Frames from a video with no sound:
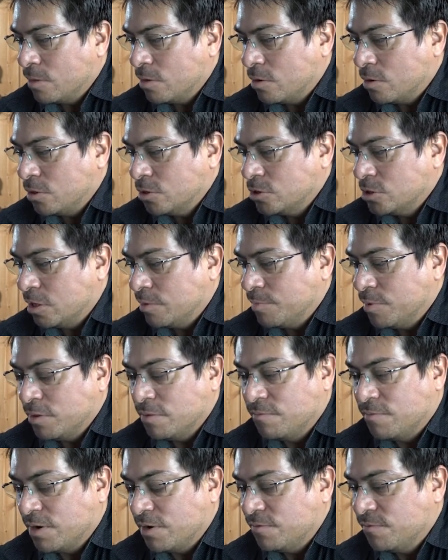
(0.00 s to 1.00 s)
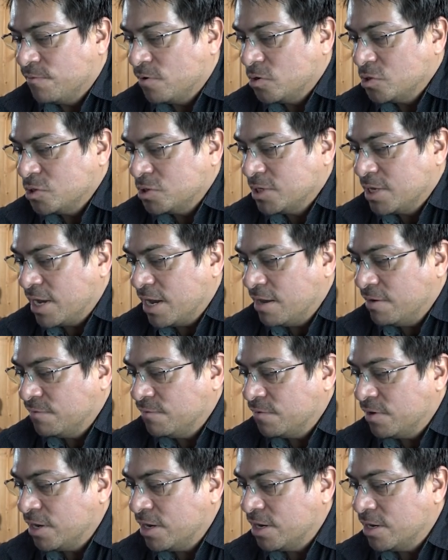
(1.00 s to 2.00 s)
on top of the very first
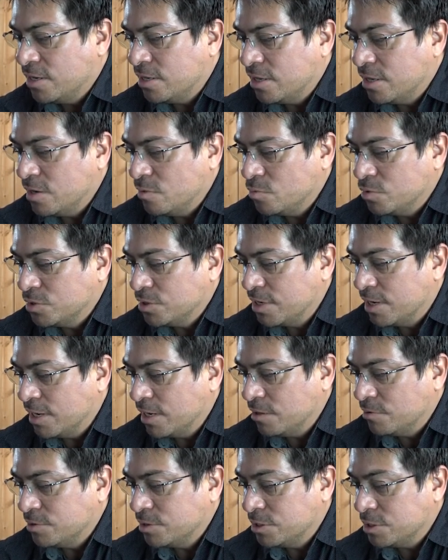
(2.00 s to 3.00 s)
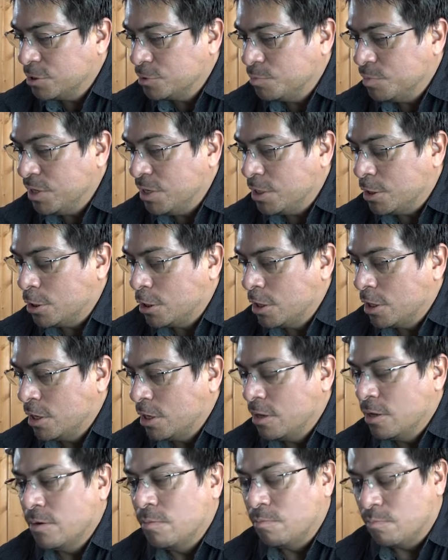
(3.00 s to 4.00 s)
staff, and it would tell us the speed.
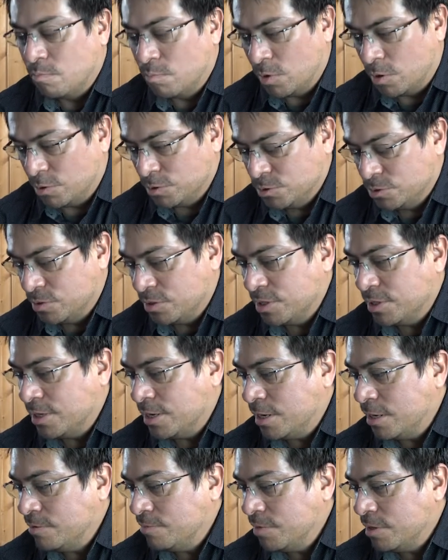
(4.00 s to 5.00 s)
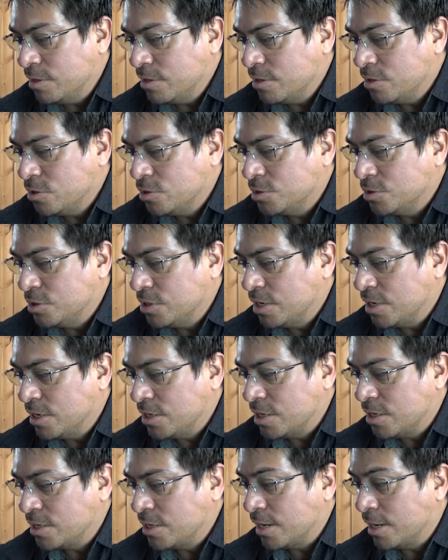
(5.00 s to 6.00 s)
Most of the time you see it in
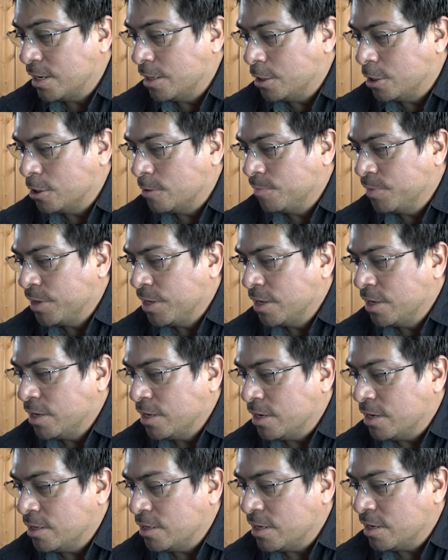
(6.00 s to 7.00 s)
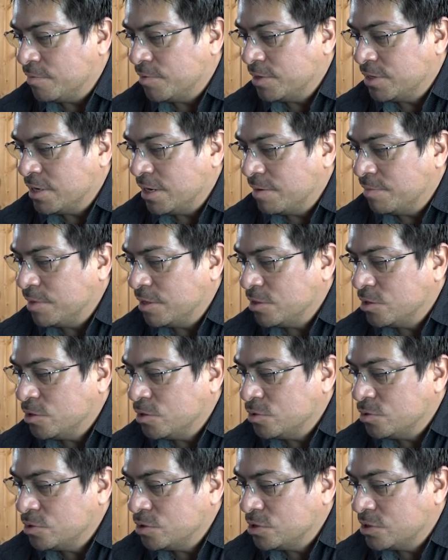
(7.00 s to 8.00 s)
Italian, and every time that
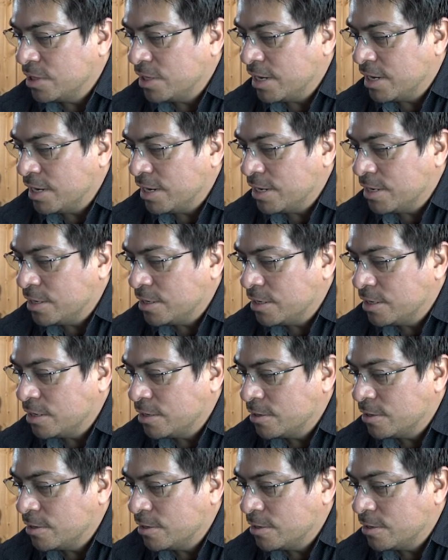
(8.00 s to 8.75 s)
you slide